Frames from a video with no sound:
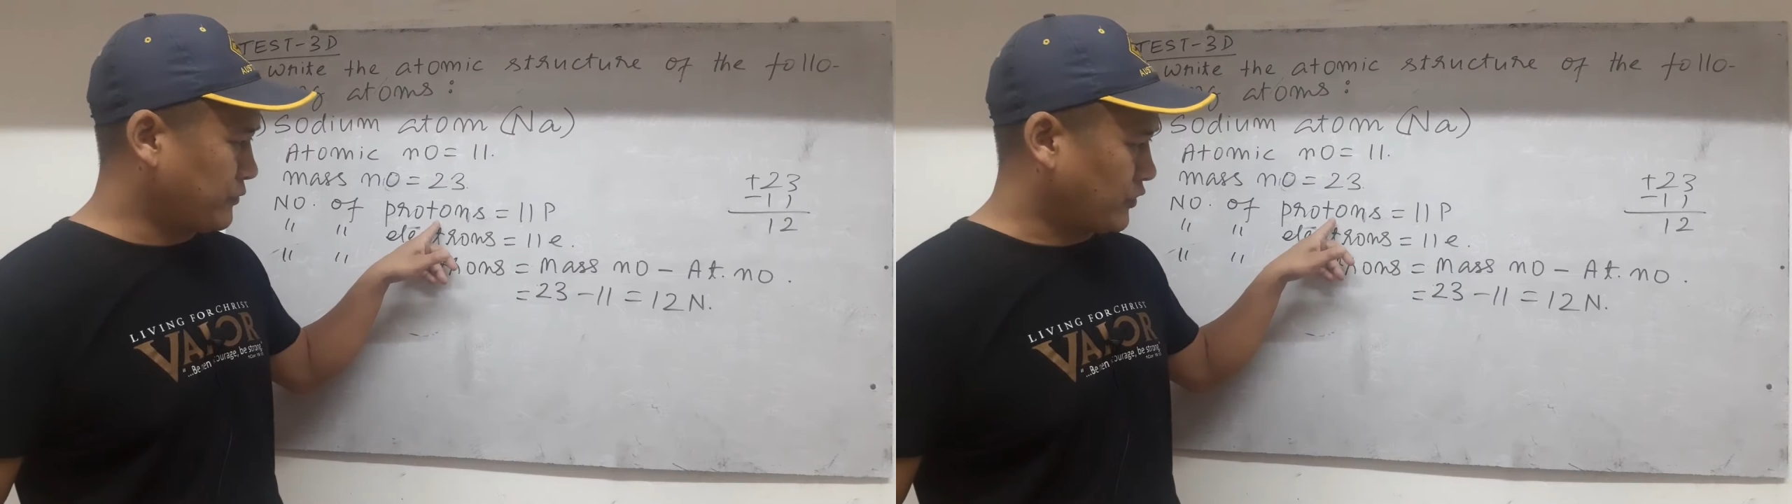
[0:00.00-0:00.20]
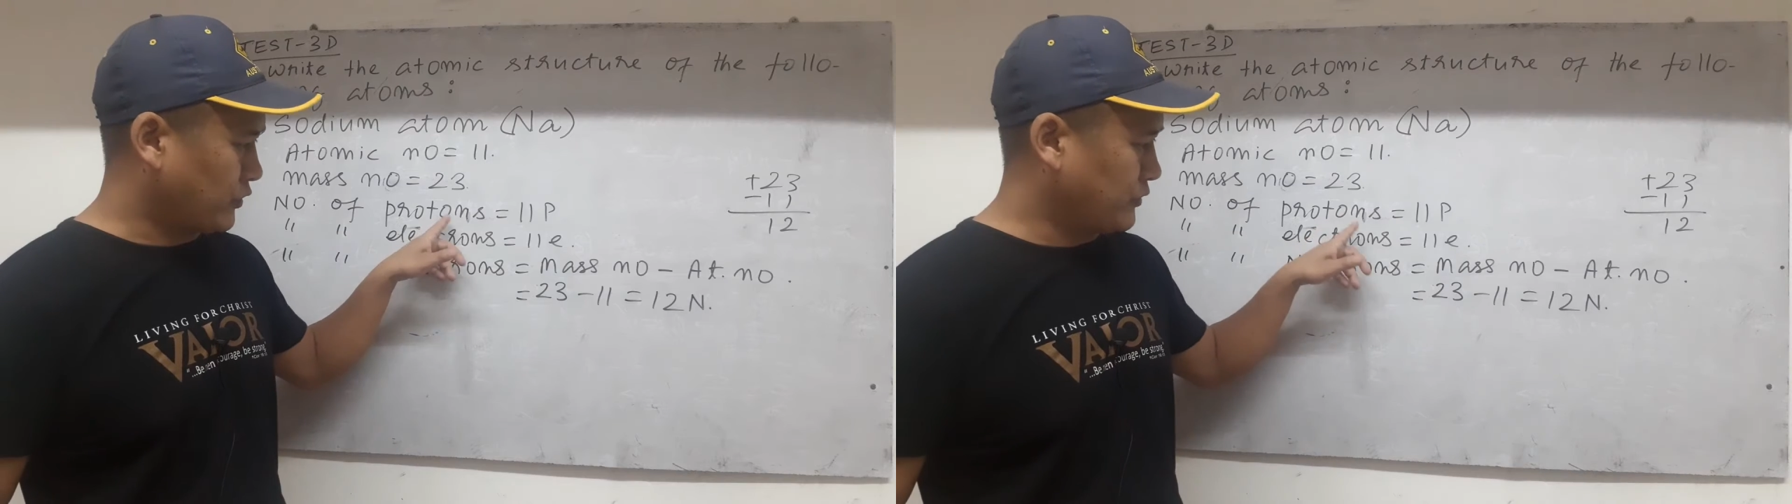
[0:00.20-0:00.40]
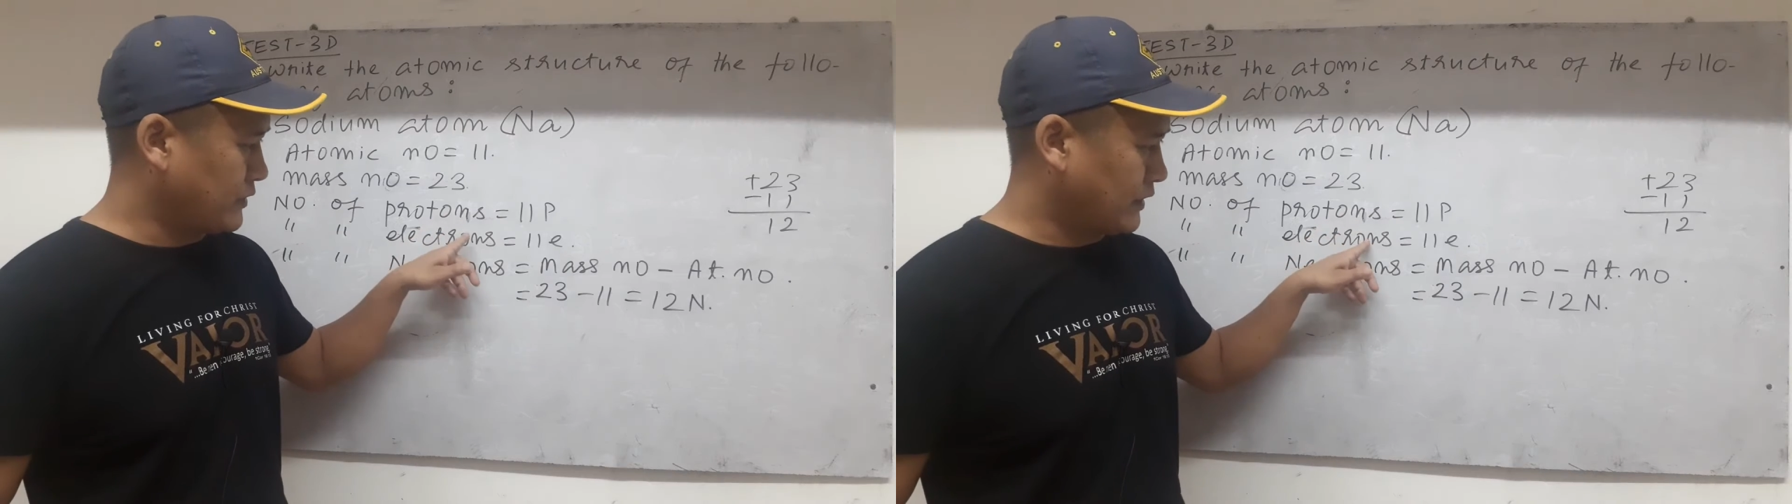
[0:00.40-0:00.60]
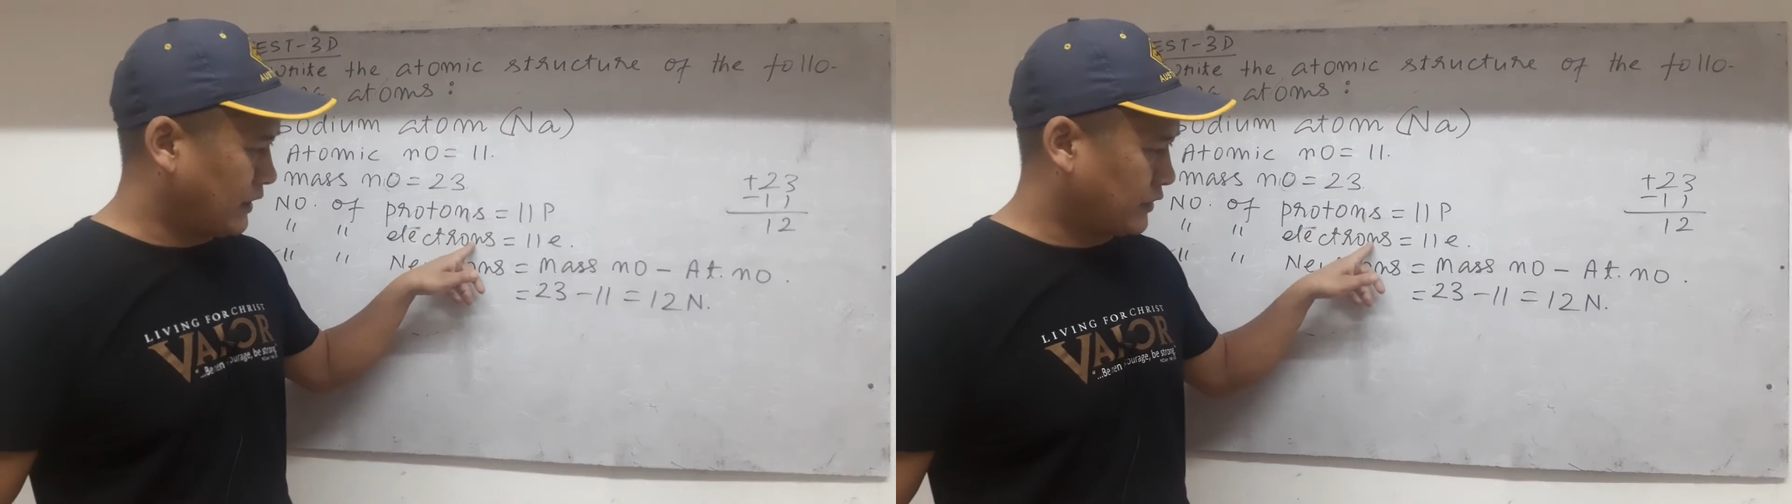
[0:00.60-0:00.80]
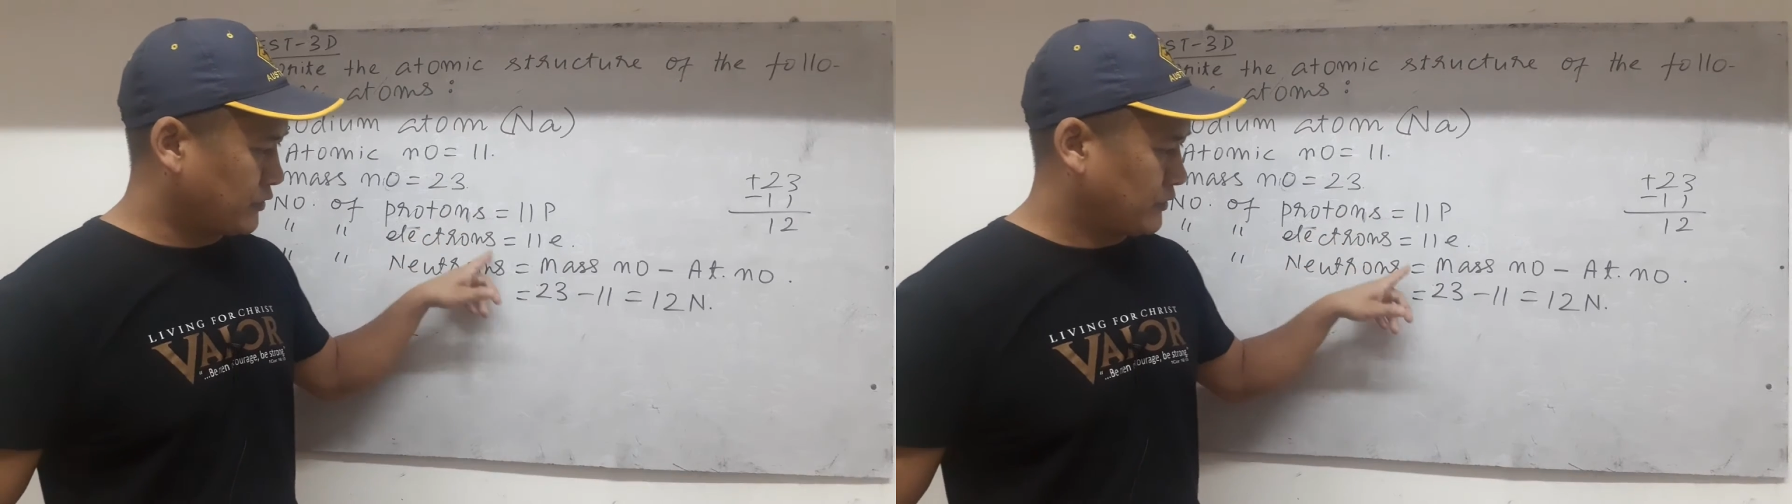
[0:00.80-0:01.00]
protons
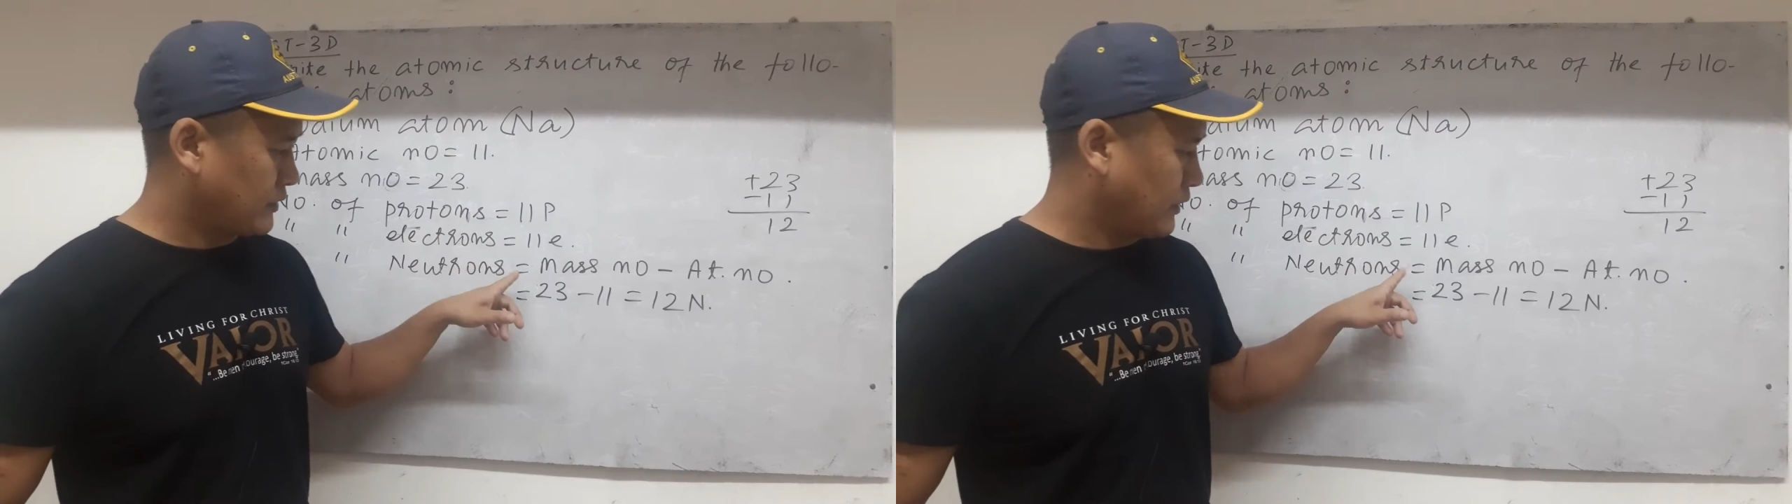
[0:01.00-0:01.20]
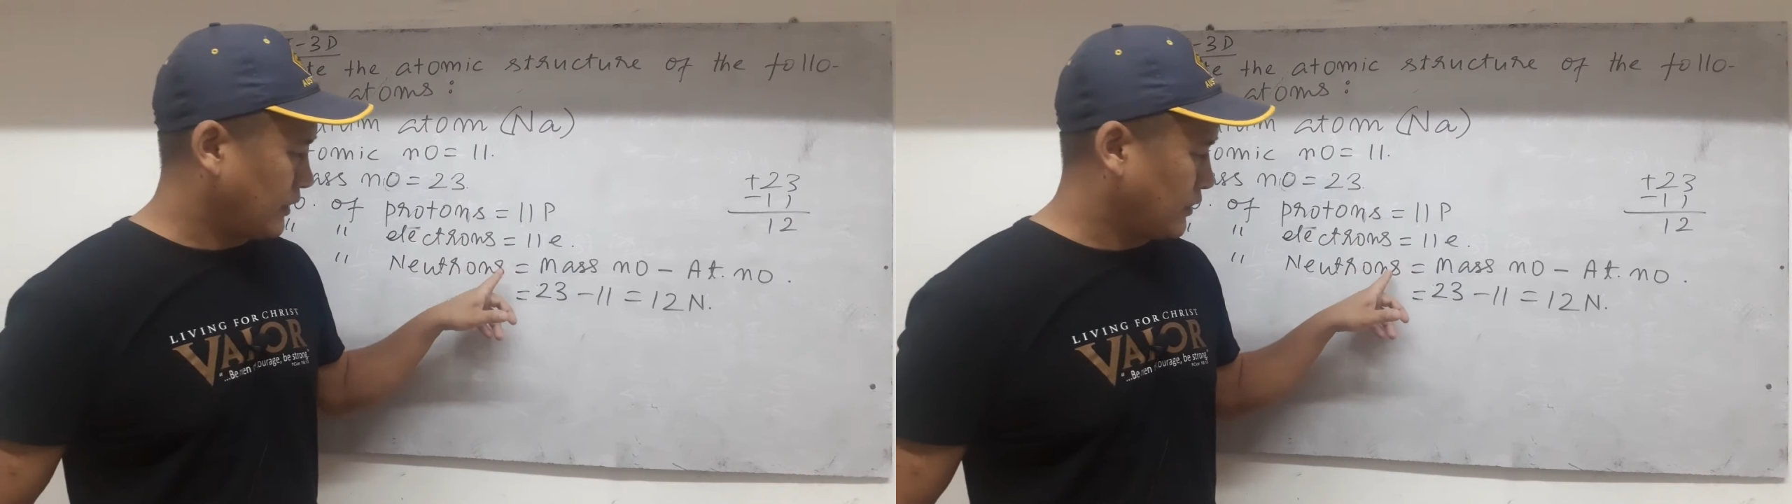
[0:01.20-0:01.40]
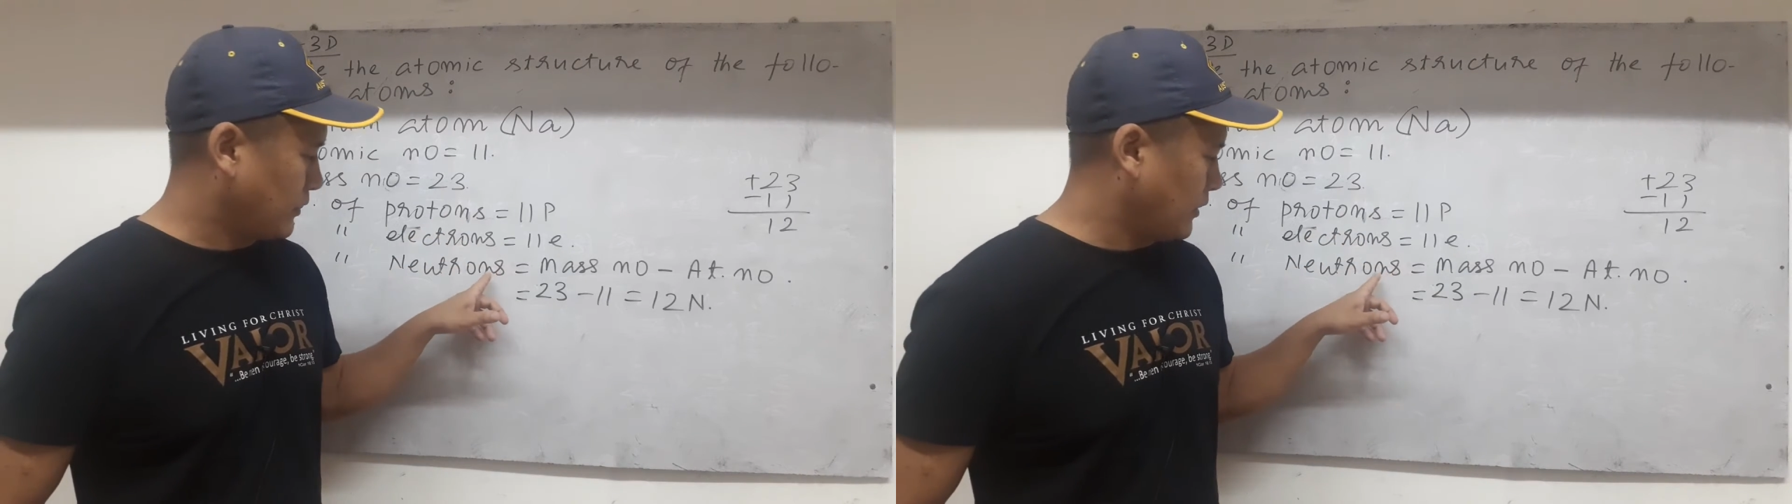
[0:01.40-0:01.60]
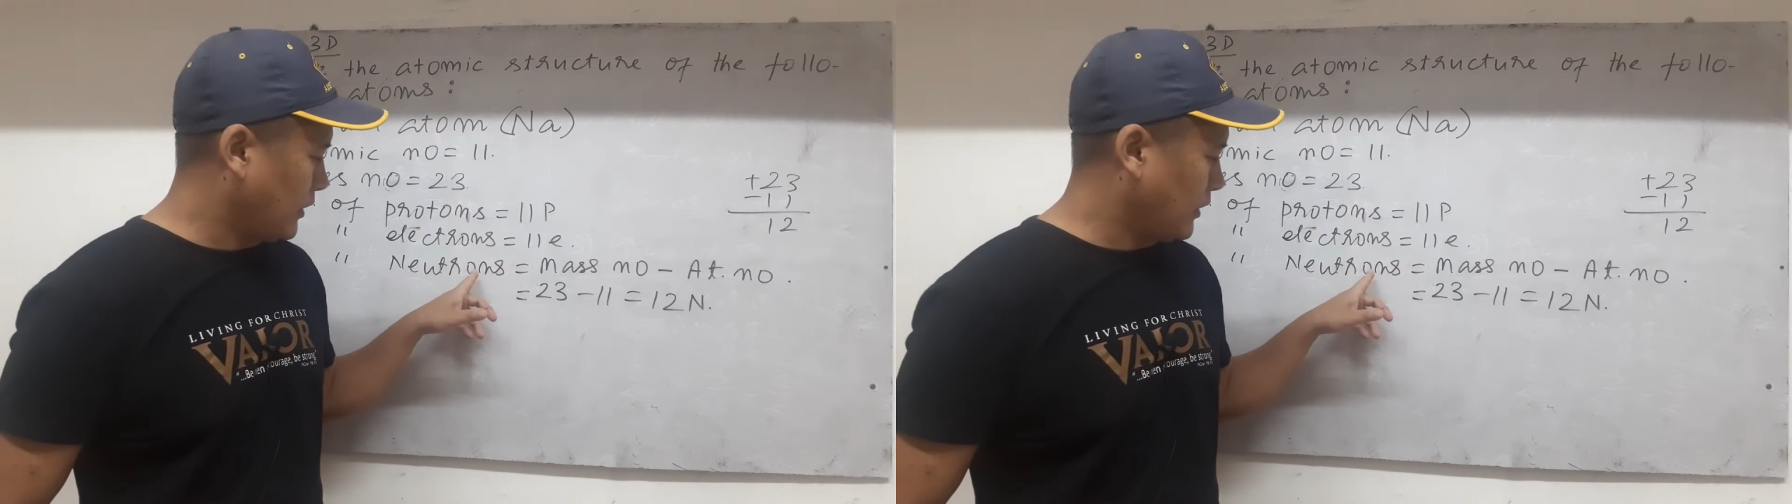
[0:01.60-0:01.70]
electrons and